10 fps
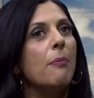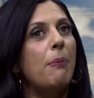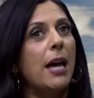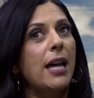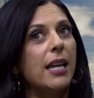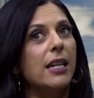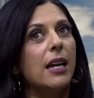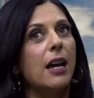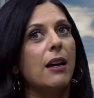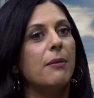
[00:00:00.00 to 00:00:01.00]
But
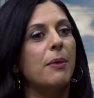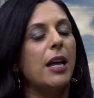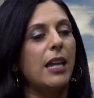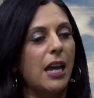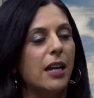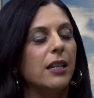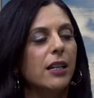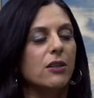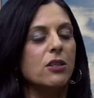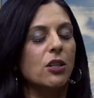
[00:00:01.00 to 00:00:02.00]
again,
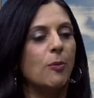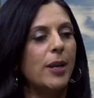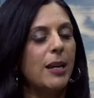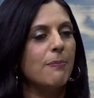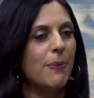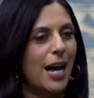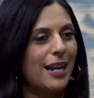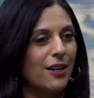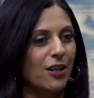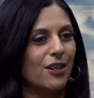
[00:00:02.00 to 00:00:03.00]
there are so many
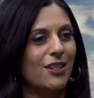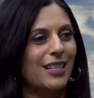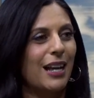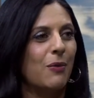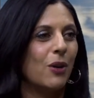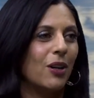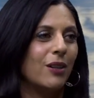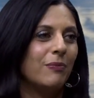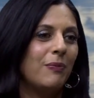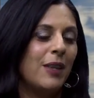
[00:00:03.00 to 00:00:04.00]
buyers that
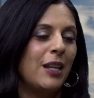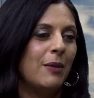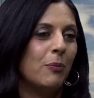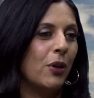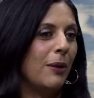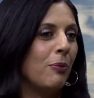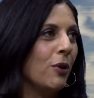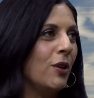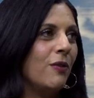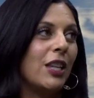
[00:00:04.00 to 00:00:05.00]
were
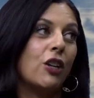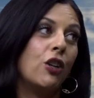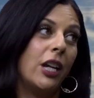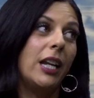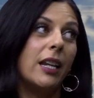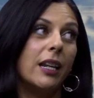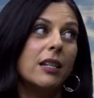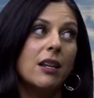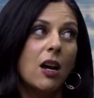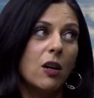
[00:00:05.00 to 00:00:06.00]
pre-approved that couldn't get
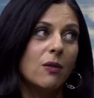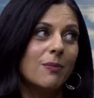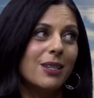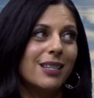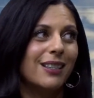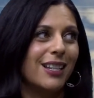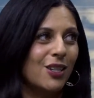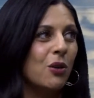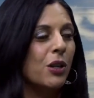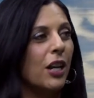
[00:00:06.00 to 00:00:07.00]
into homes this
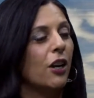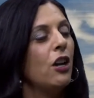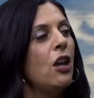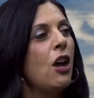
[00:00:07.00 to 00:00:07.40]
whole year.